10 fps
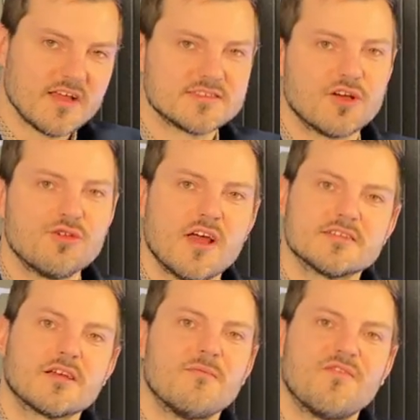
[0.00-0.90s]
Estonia
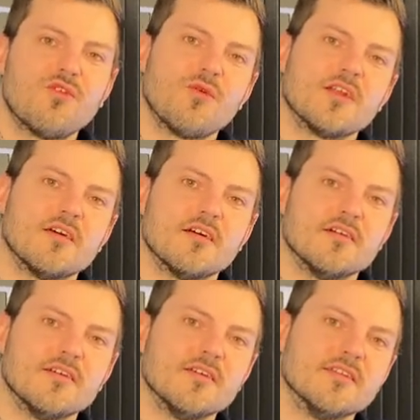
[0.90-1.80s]
has come forward
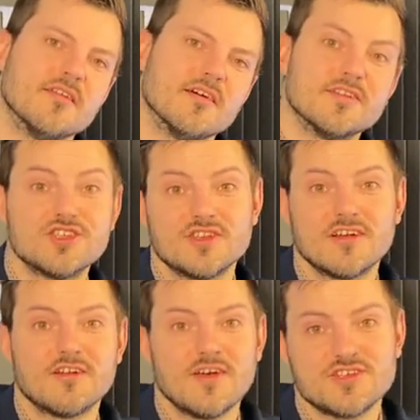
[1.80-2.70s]
in
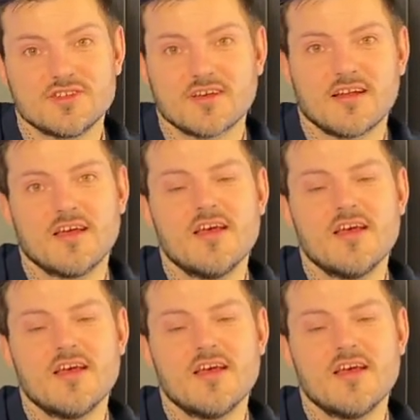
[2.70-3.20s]
digital innovation again.